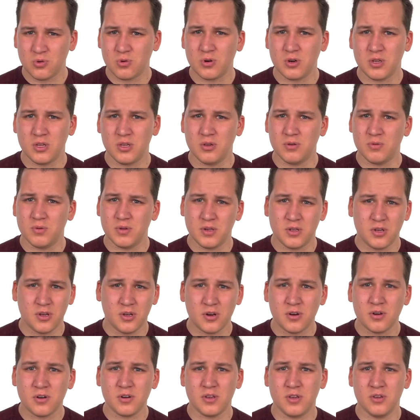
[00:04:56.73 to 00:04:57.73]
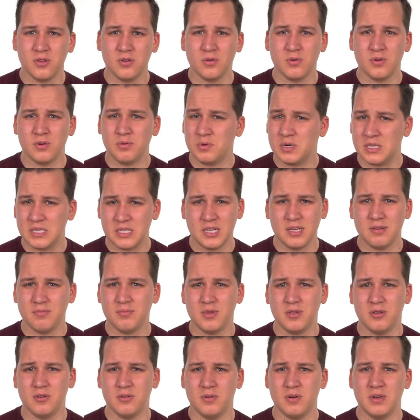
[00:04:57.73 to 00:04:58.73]
you and cure you and redeem
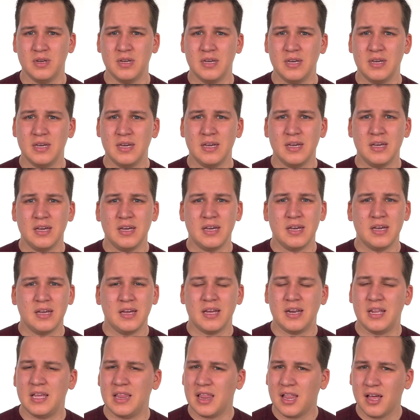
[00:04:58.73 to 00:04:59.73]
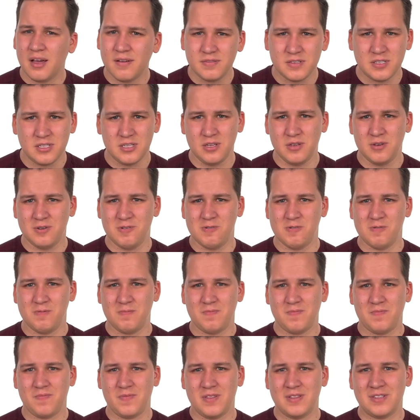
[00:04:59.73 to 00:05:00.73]
you. And he loves you.
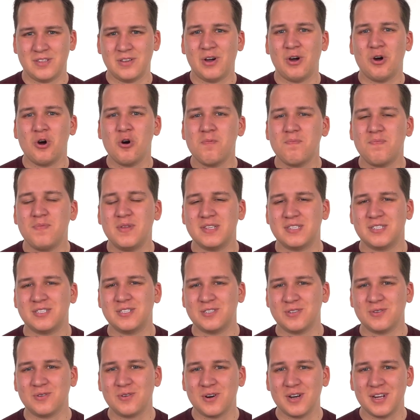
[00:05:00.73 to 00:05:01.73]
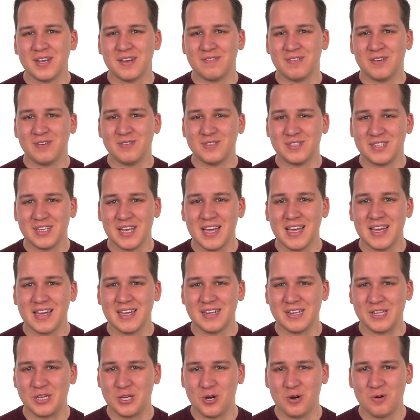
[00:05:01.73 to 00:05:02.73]
And so I hope this story of Hosea
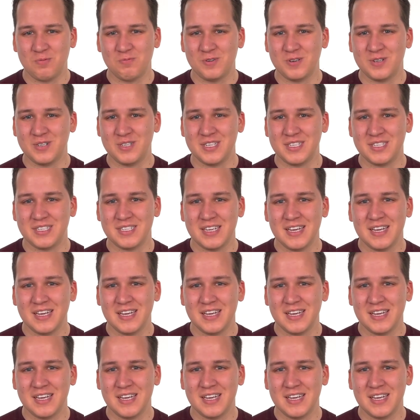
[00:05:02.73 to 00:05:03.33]
and Gomer just